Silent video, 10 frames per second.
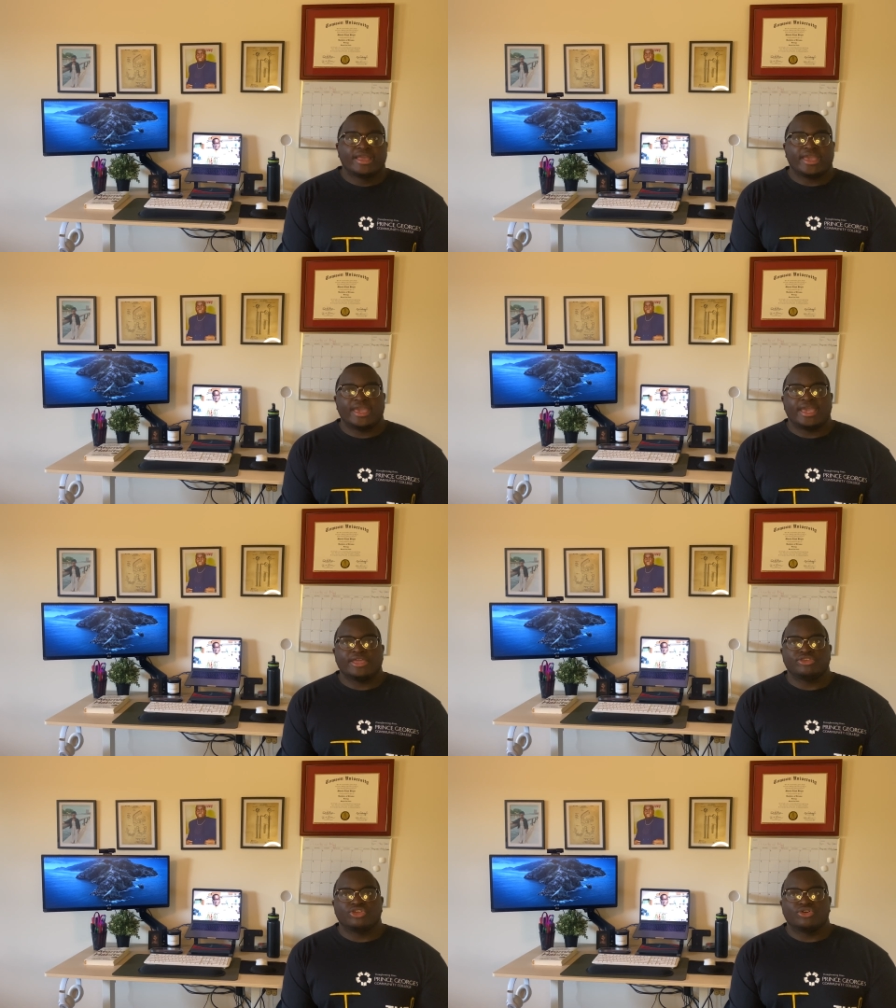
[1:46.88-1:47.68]

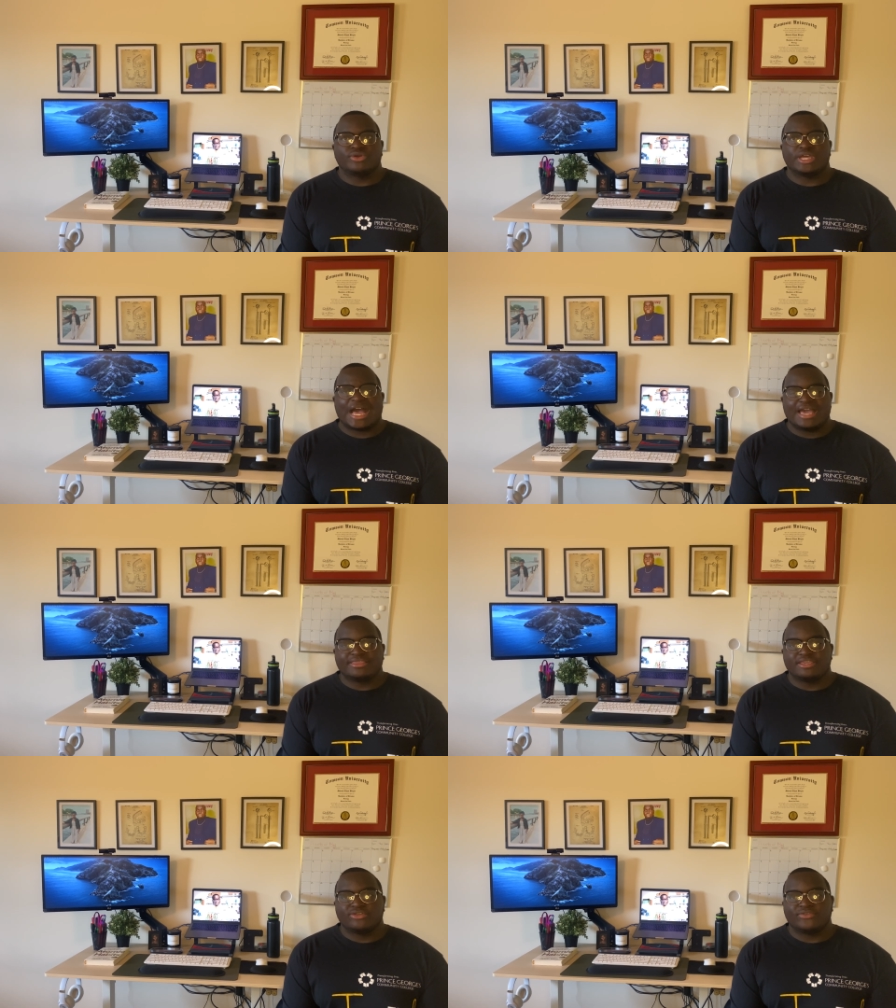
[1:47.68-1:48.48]
And, you know, I
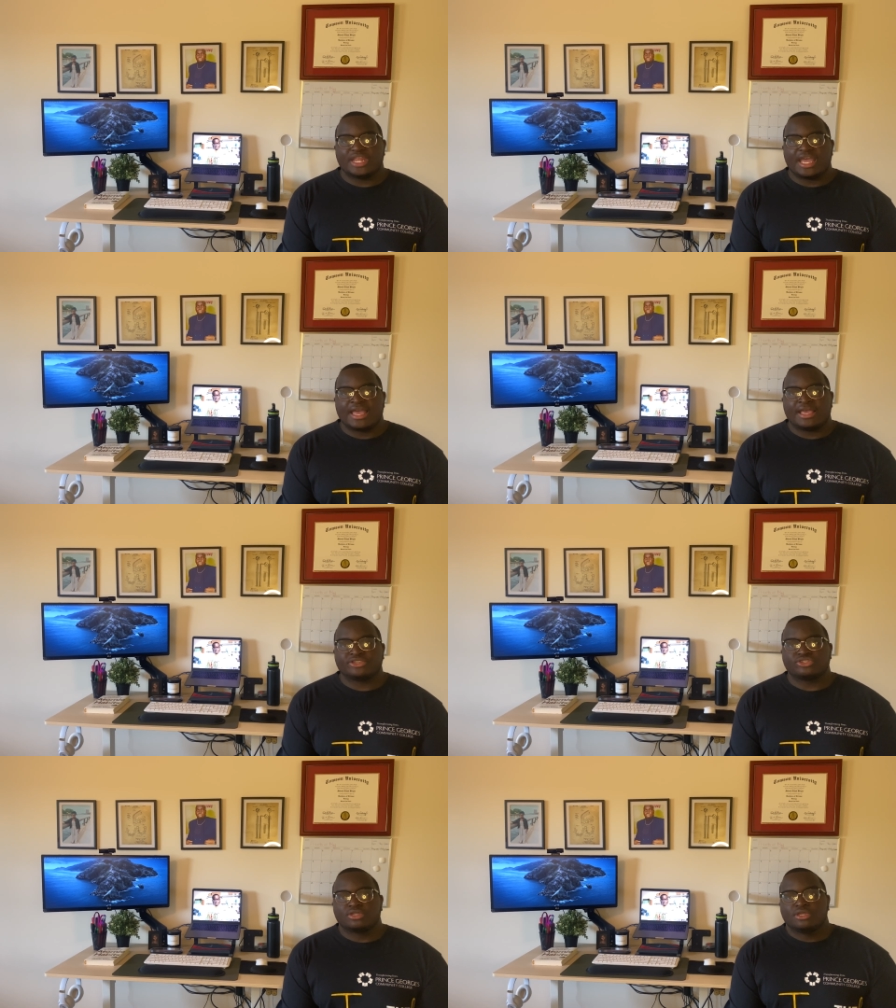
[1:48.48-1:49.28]
think of it
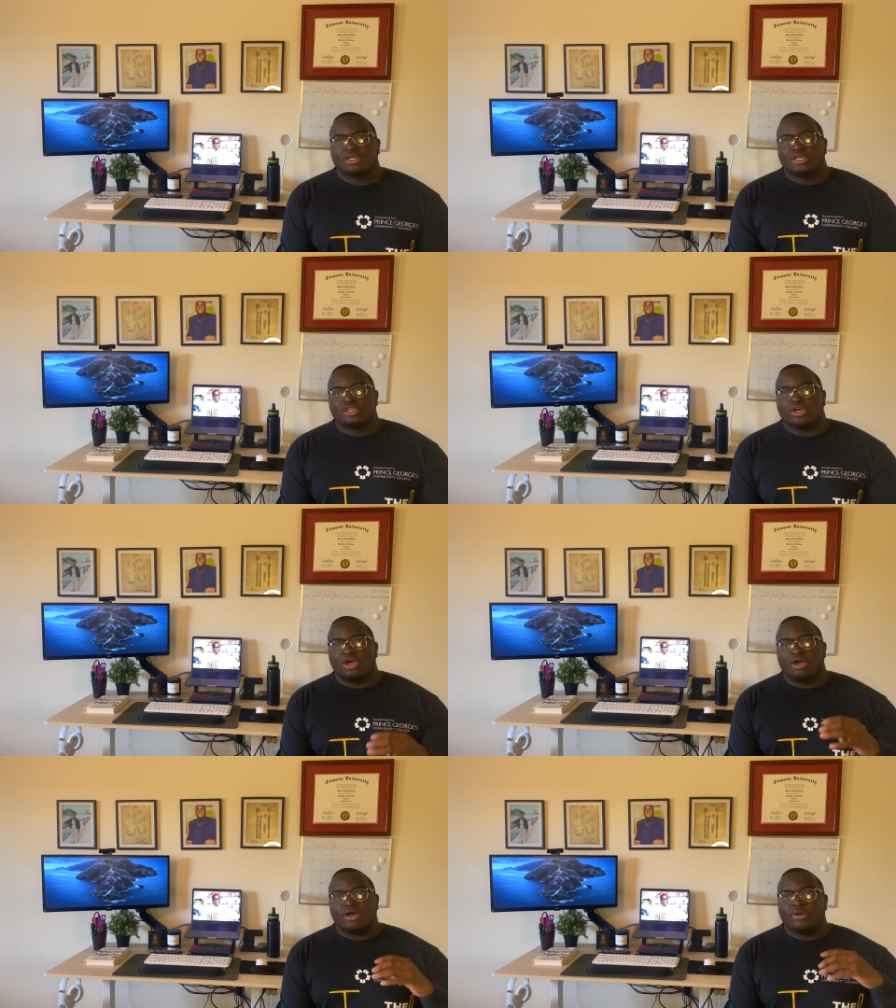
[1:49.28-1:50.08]
as
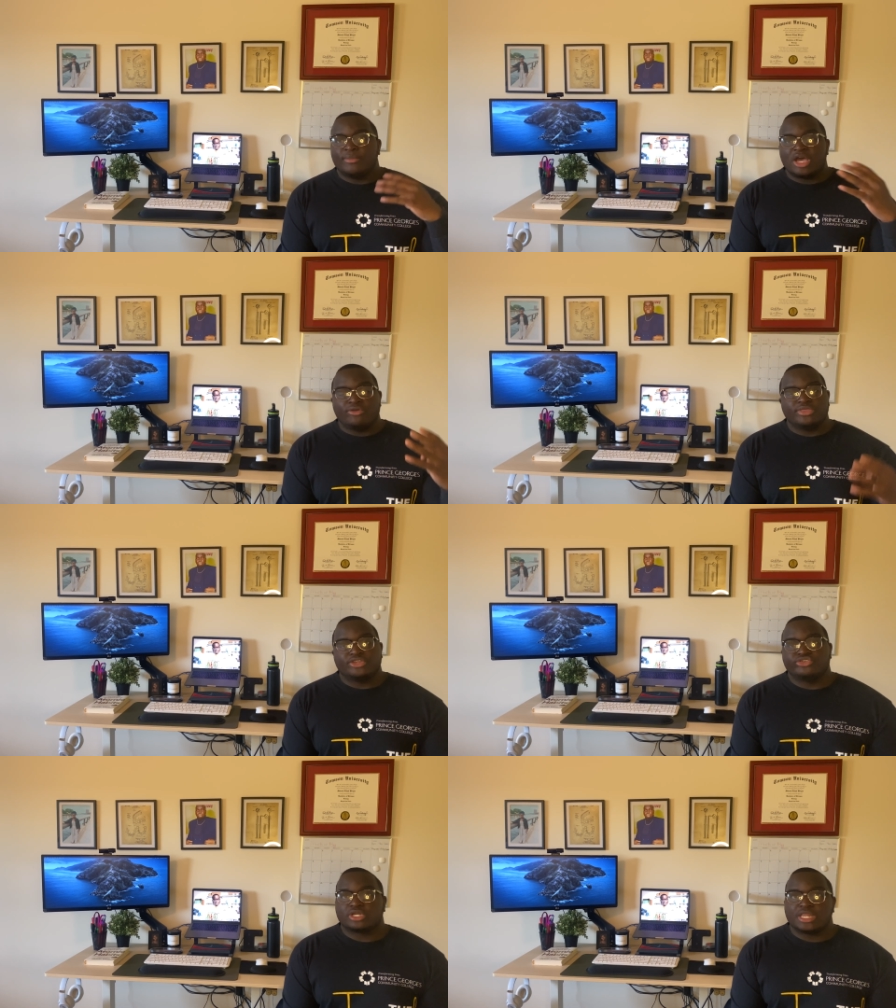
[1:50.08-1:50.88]
uh, a mountain that
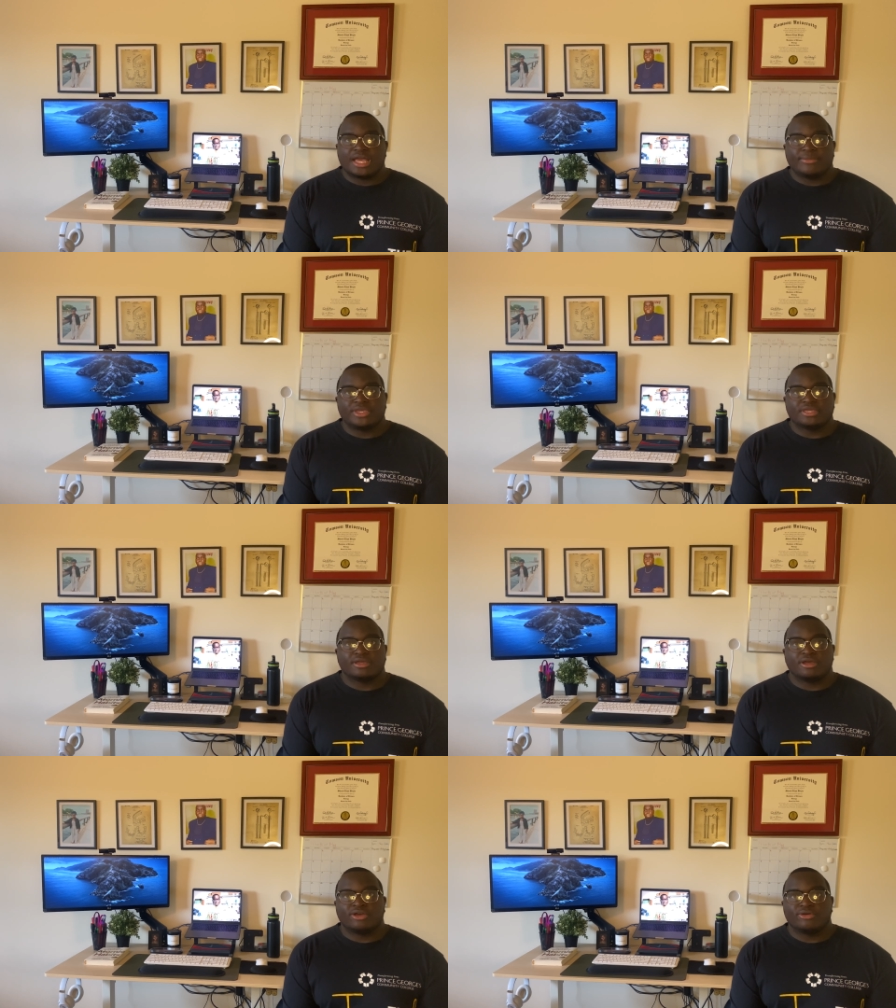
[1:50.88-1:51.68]
you're climbing,
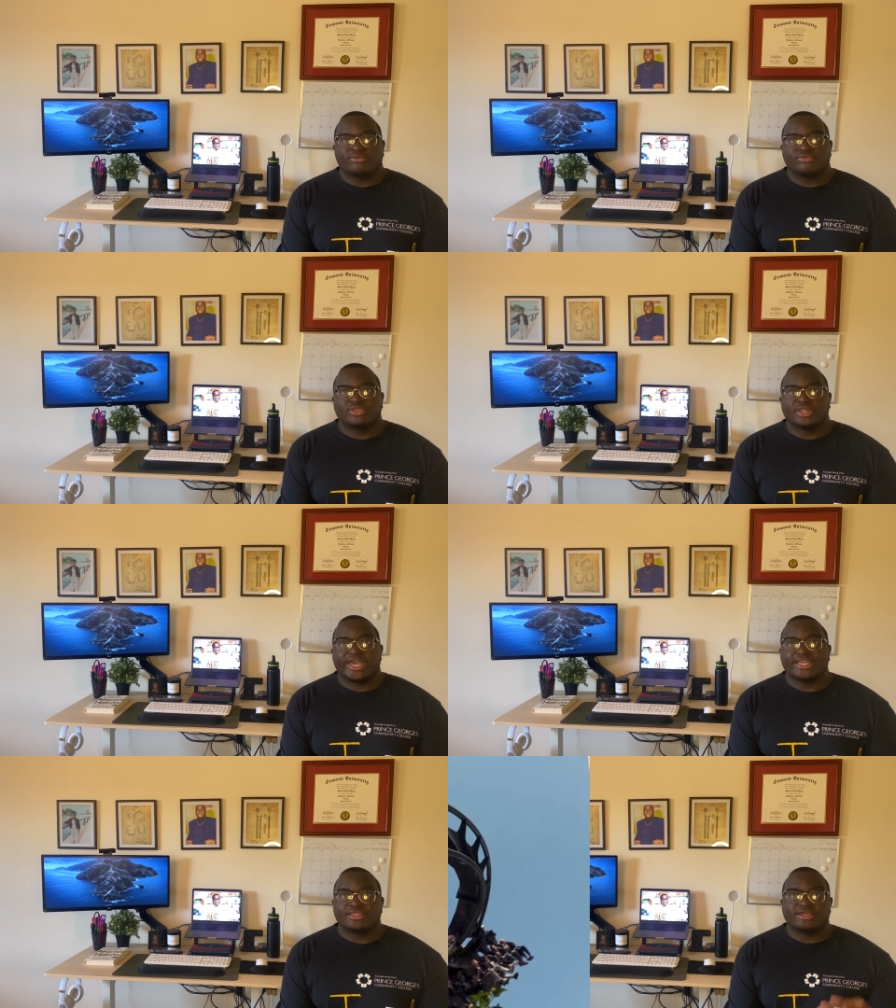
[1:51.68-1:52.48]
um,
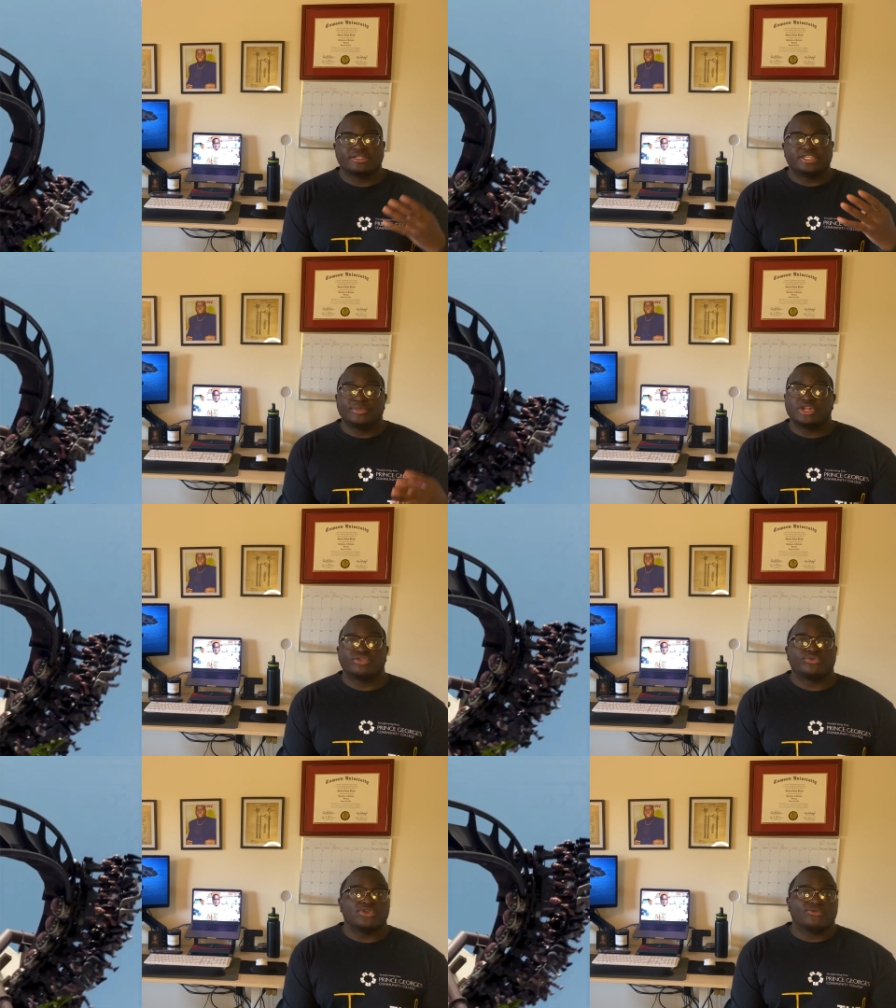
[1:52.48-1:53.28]
like the Intimidator
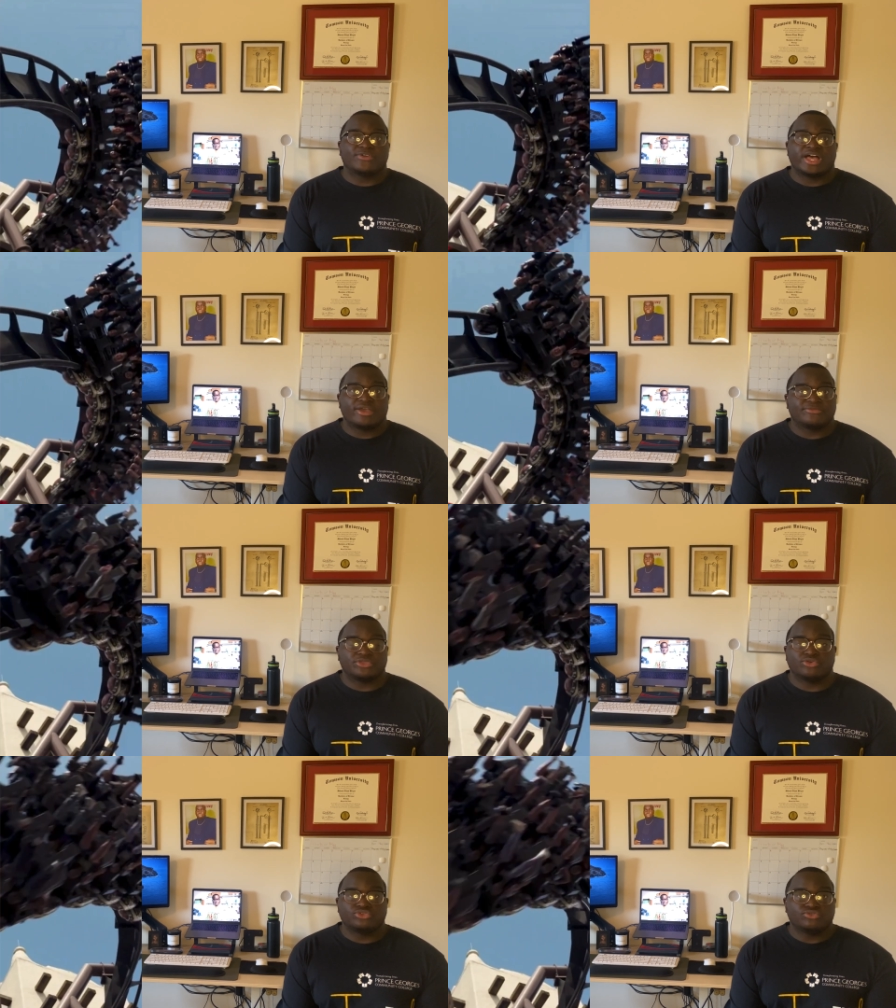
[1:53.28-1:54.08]
three oh five for
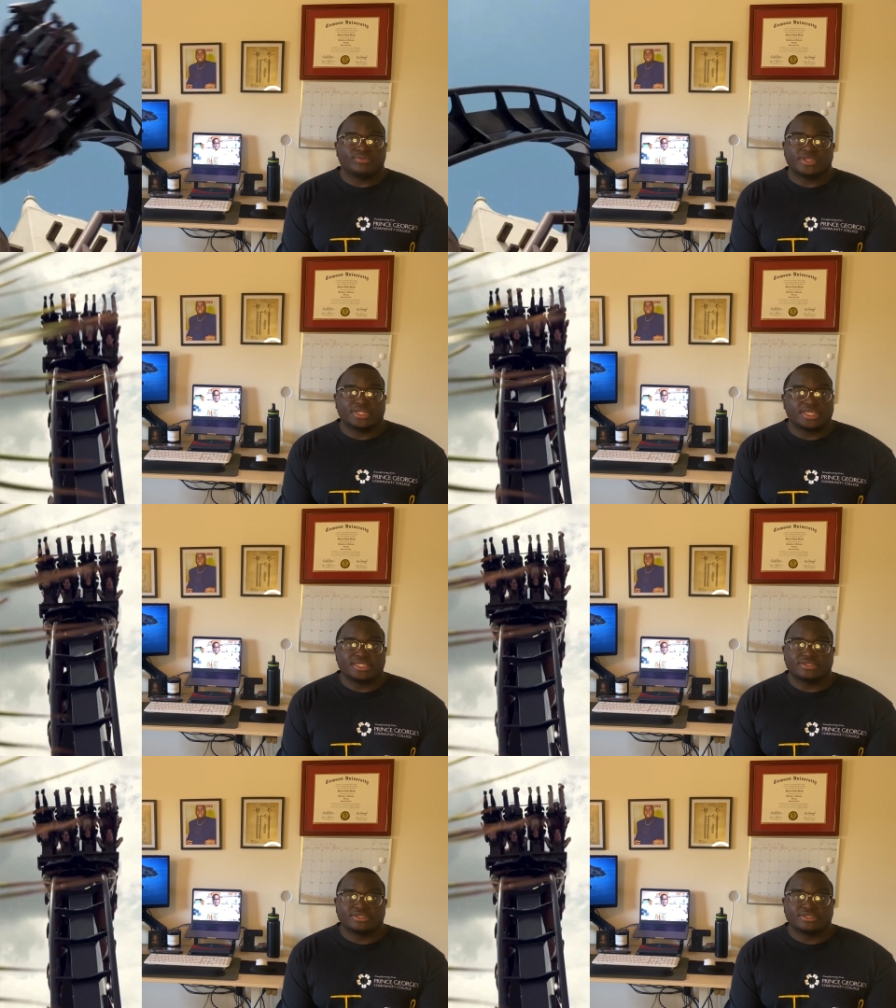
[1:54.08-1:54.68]
those who've been to Kings